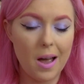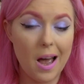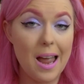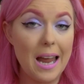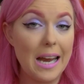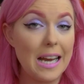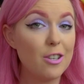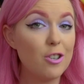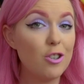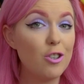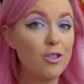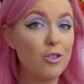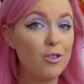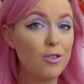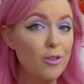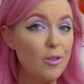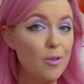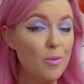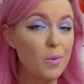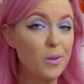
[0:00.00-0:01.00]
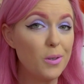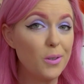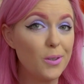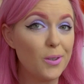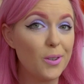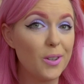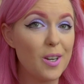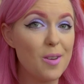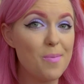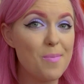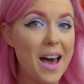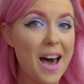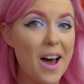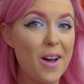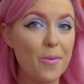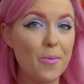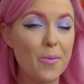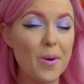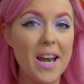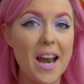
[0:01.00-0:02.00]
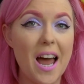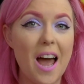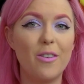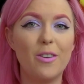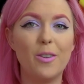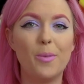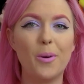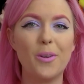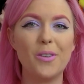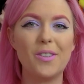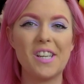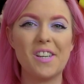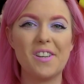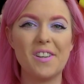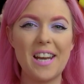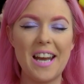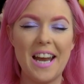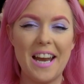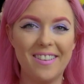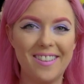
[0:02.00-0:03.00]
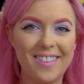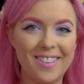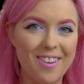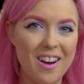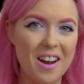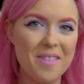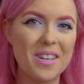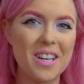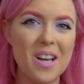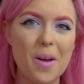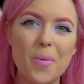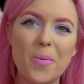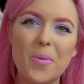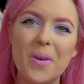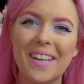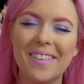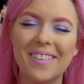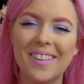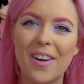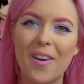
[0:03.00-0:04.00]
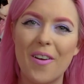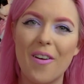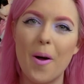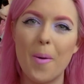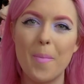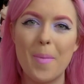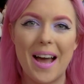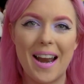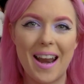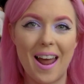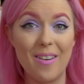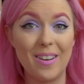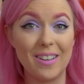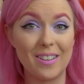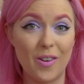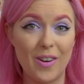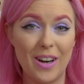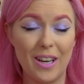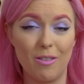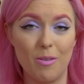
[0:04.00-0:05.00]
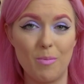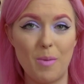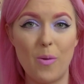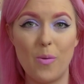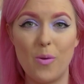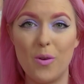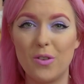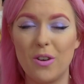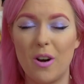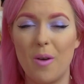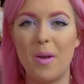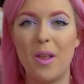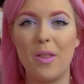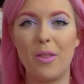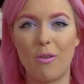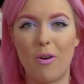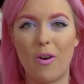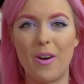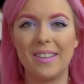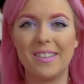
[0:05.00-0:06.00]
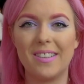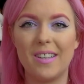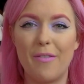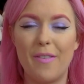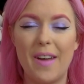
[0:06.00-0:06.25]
I assume you're talking about when I was posting on Instagram a couple weeks ago about how I was going through my wardrobe and throwing stuff